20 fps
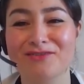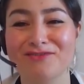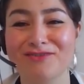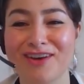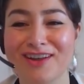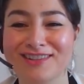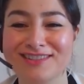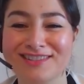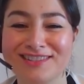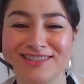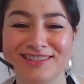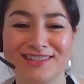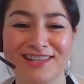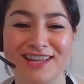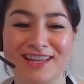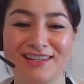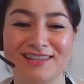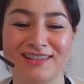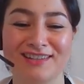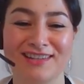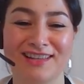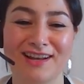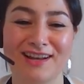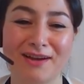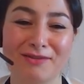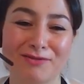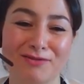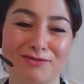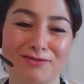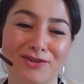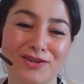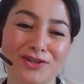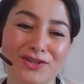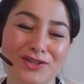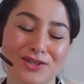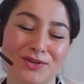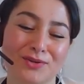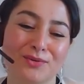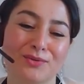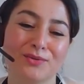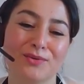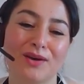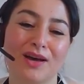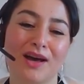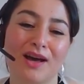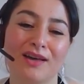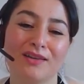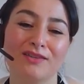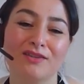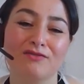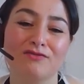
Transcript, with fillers: dollar funds that that I refer to,